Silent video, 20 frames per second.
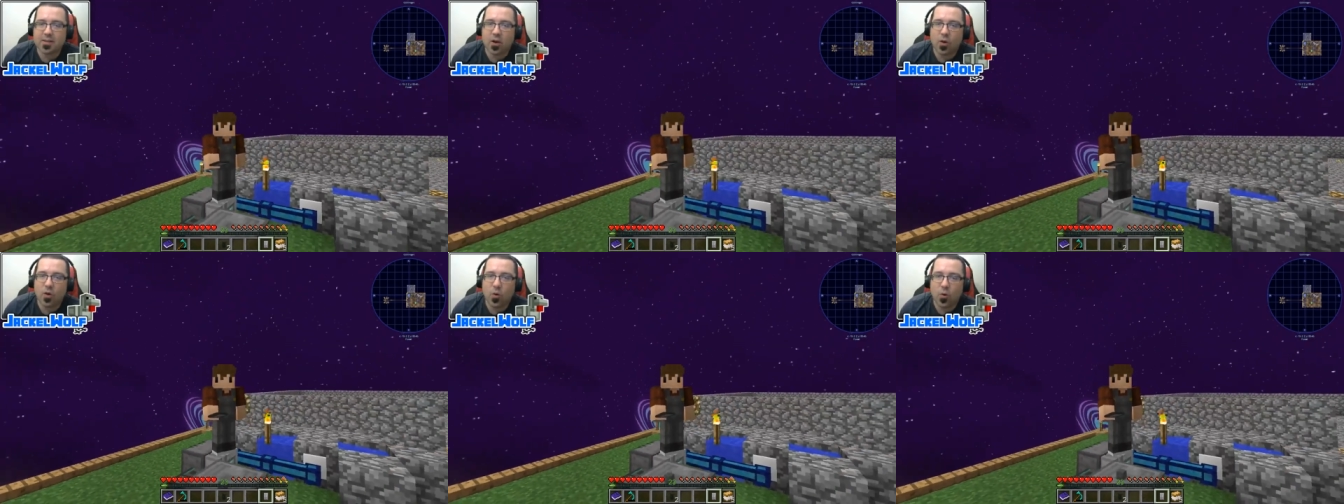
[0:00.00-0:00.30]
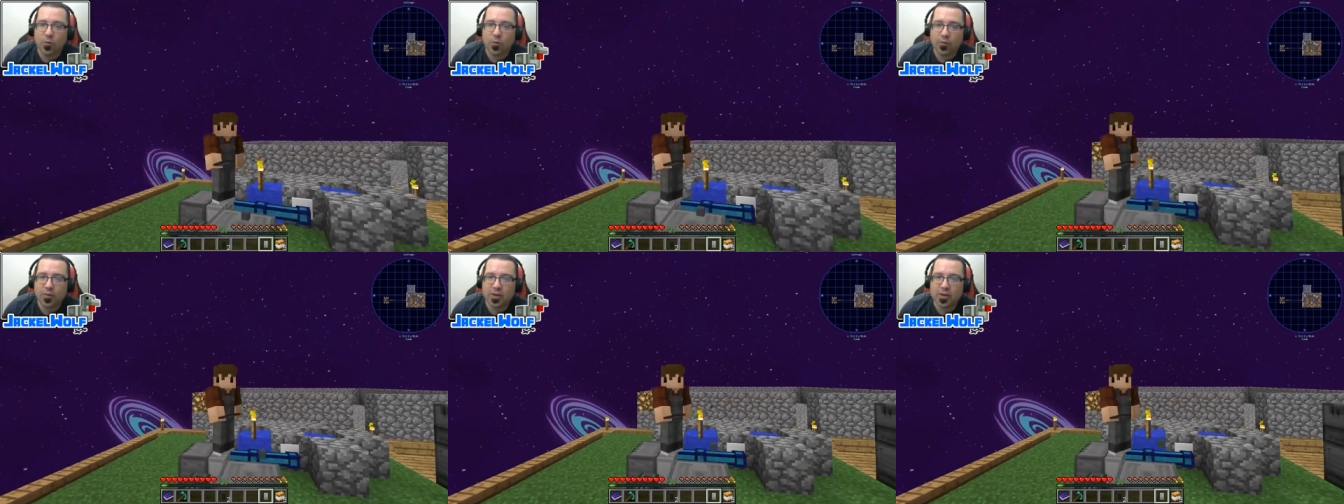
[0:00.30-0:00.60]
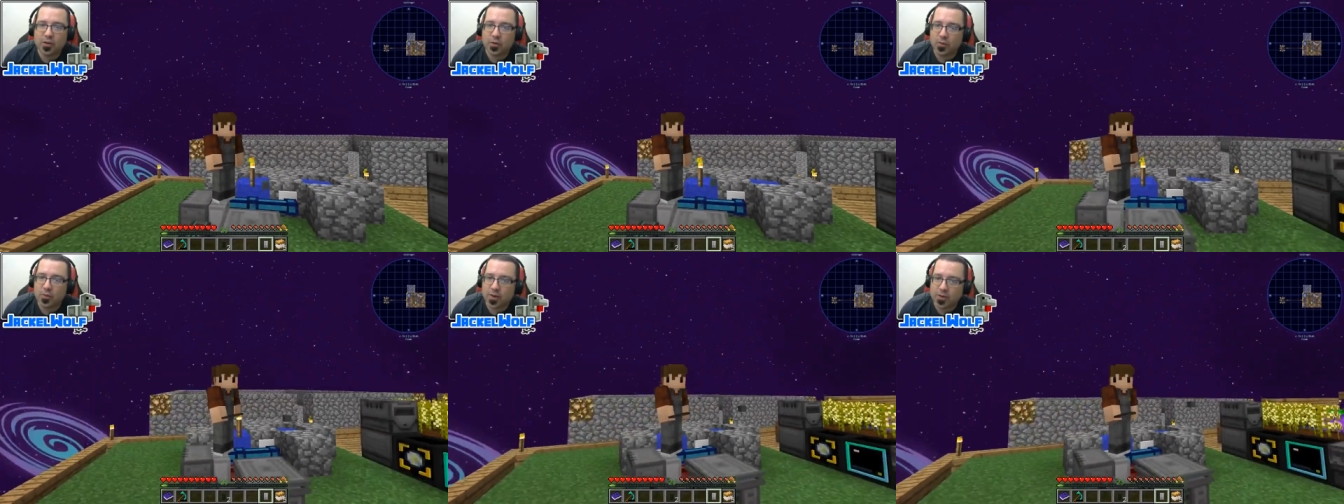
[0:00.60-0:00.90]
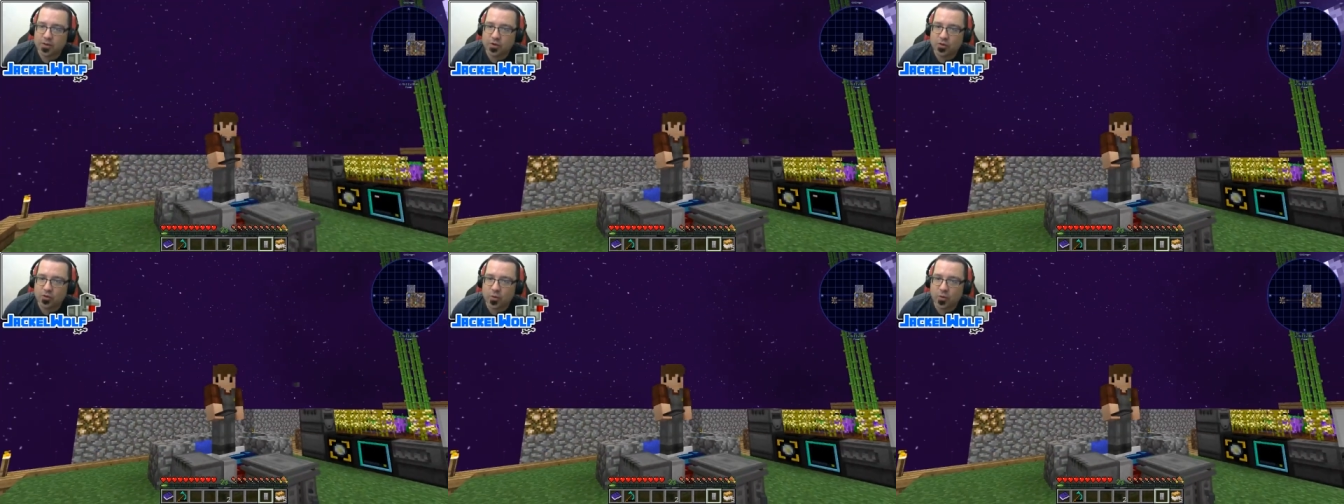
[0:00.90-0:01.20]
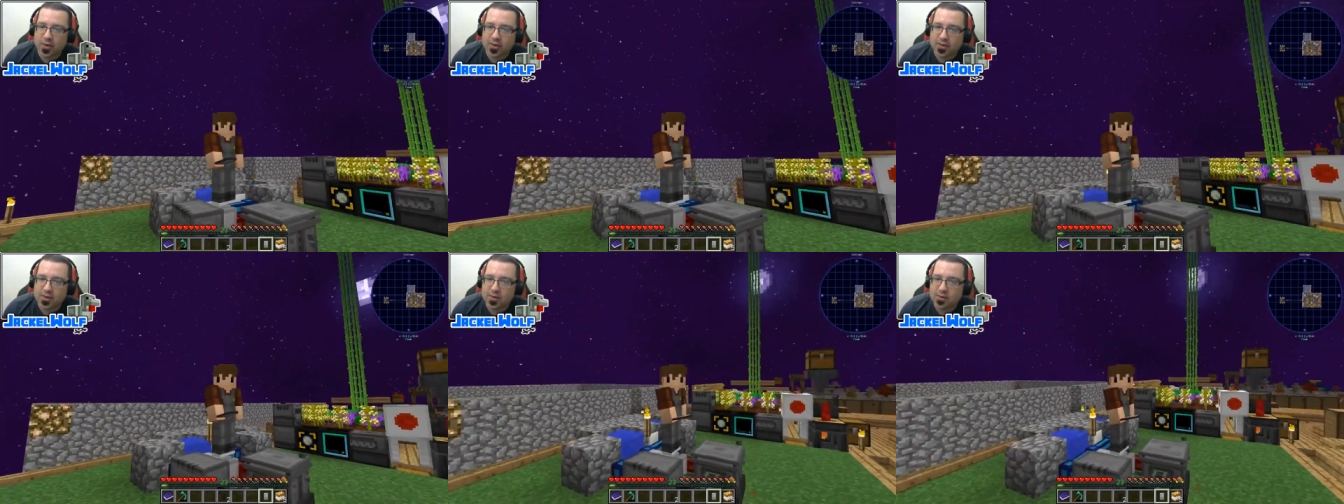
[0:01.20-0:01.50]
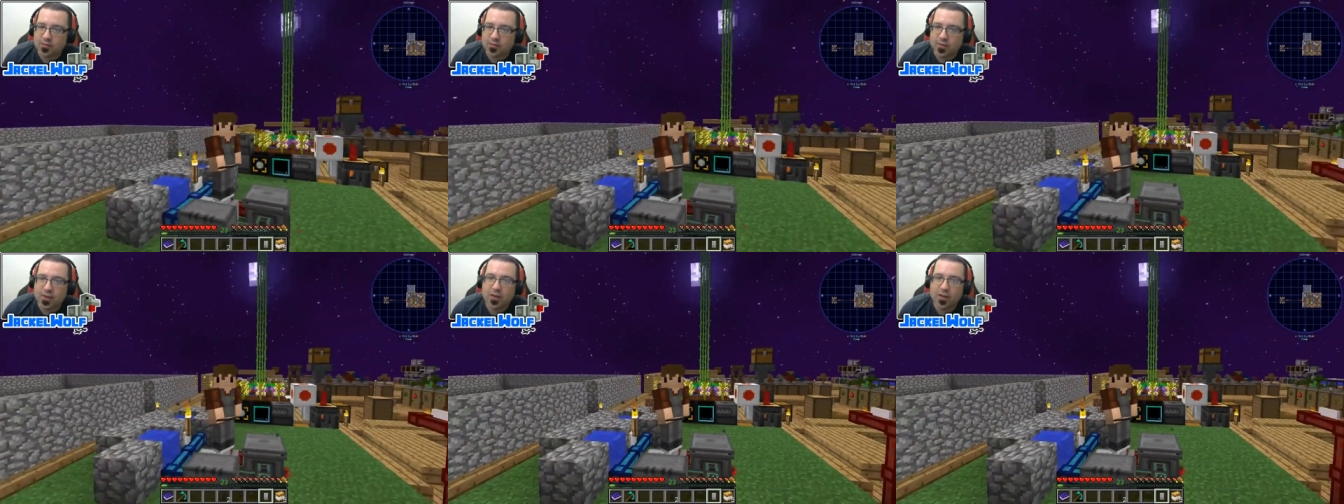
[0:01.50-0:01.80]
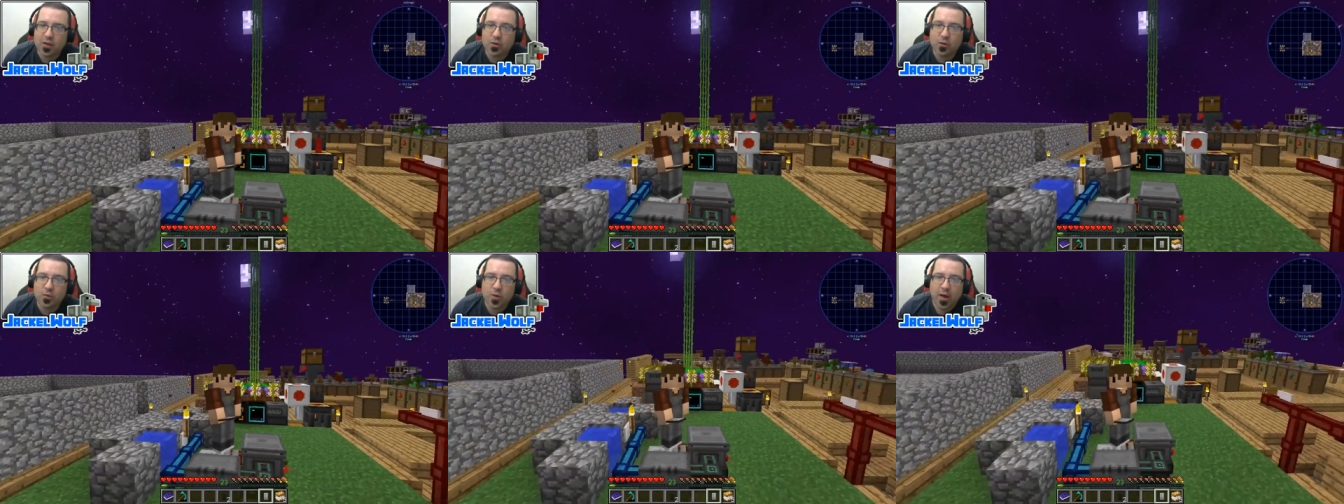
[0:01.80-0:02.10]
Hopefully you enjoyed this
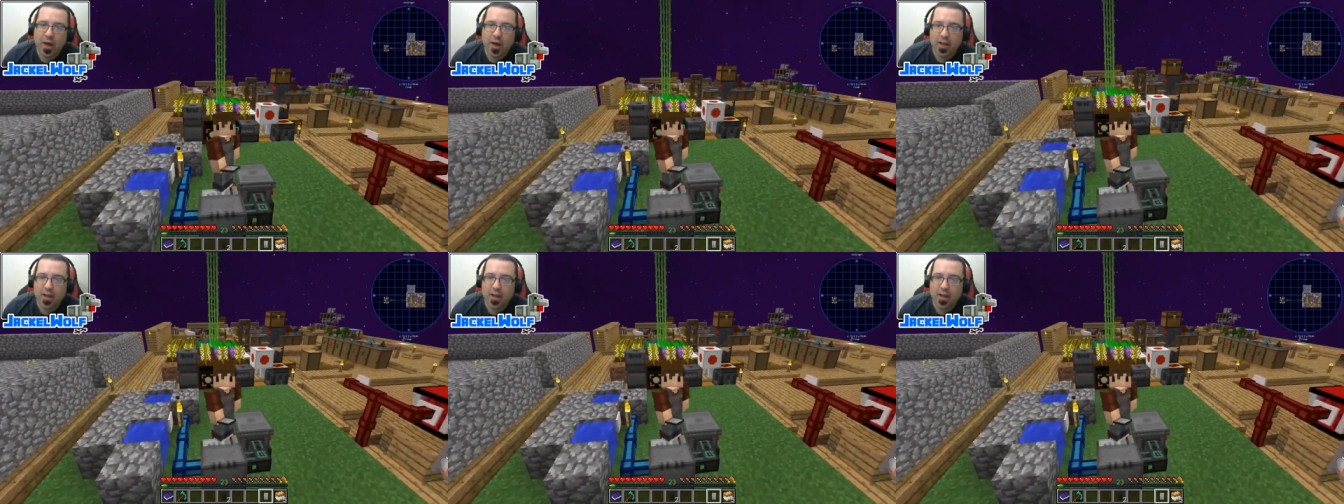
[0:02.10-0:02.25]
video.